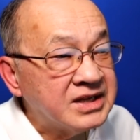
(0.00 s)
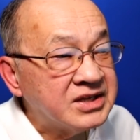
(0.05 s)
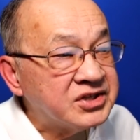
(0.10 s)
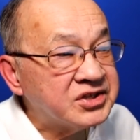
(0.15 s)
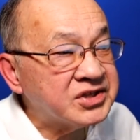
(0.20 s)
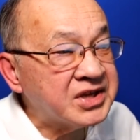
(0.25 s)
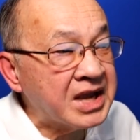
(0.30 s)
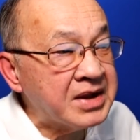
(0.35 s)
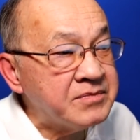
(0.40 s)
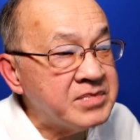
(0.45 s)

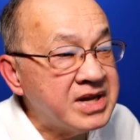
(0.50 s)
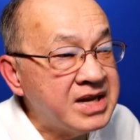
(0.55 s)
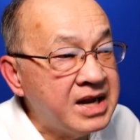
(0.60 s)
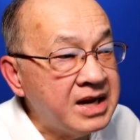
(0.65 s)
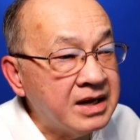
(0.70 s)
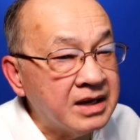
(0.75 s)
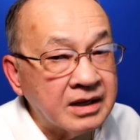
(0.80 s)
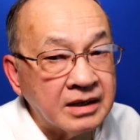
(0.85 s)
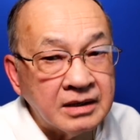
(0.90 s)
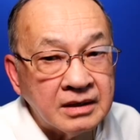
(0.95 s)
Same
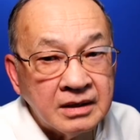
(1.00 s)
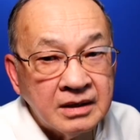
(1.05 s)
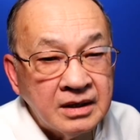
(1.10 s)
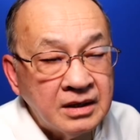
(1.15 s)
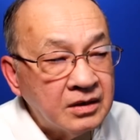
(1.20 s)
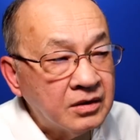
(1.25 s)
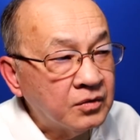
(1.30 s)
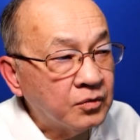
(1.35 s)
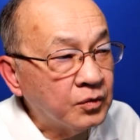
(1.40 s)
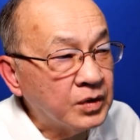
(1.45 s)
deal
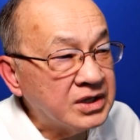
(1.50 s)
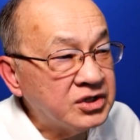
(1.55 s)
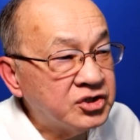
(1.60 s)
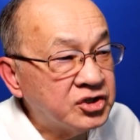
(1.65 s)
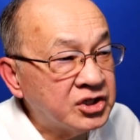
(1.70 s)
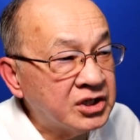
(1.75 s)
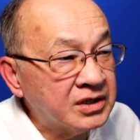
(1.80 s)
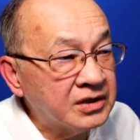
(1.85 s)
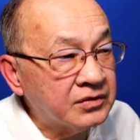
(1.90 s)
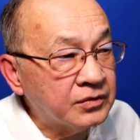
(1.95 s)
with
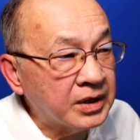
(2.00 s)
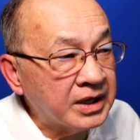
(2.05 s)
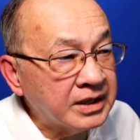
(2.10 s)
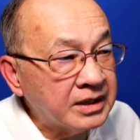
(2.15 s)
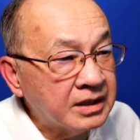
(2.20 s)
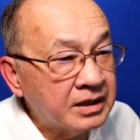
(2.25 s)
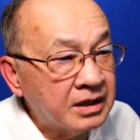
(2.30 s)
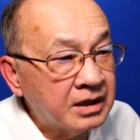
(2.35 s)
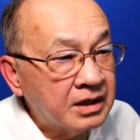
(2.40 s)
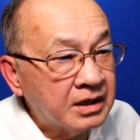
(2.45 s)

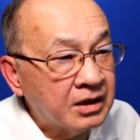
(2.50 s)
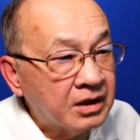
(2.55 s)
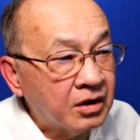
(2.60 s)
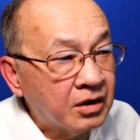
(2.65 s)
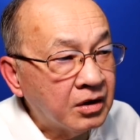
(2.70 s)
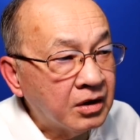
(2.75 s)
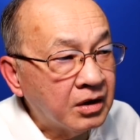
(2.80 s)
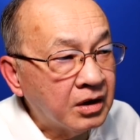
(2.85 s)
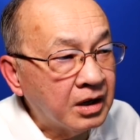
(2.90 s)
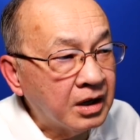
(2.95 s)
children
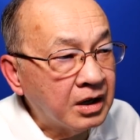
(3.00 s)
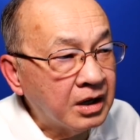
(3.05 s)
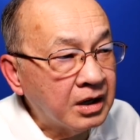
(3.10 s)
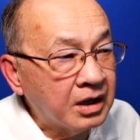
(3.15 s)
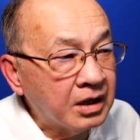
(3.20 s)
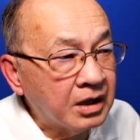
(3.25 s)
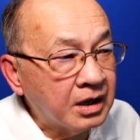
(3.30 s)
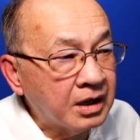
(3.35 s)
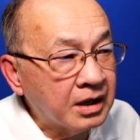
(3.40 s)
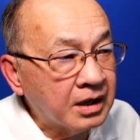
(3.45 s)

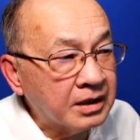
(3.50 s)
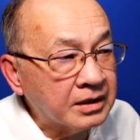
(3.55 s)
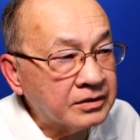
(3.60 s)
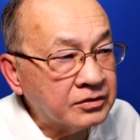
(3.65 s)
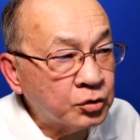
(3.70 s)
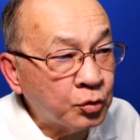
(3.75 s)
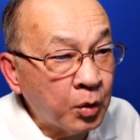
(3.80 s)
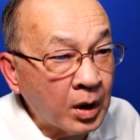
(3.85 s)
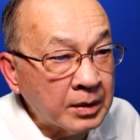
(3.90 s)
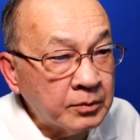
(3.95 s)

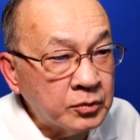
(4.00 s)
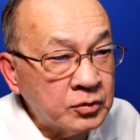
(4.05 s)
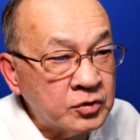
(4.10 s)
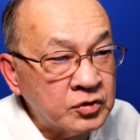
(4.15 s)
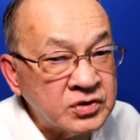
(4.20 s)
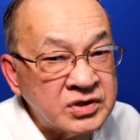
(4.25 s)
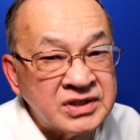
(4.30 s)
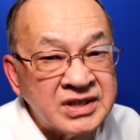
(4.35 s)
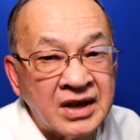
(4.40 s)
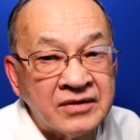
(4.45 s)
12
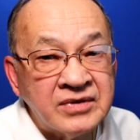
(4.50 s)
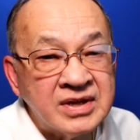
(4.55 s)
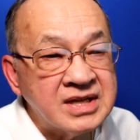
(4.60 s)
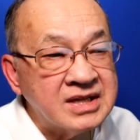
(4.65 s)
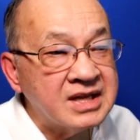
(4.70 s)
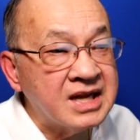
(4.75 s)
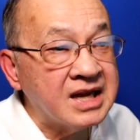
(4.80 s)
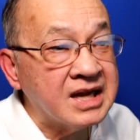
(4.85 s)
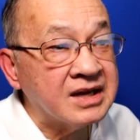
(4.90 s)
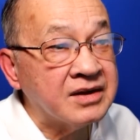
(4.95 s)
to
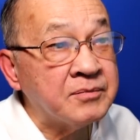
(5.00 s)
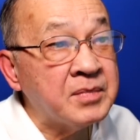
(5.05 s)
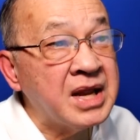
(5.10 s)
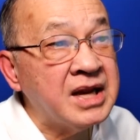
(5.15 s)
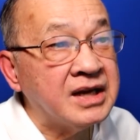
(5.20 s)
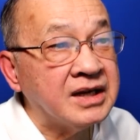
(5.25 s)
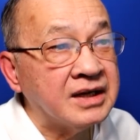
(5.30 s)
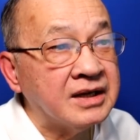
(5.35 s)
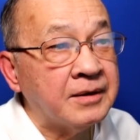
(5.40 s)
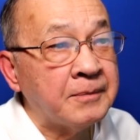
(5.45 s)
17.
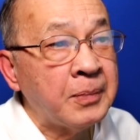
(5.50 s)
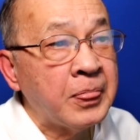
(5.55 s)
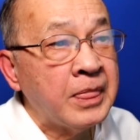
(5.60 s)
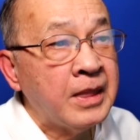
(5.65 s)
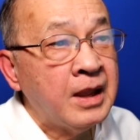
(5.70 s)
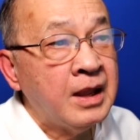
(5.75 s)
Meaning,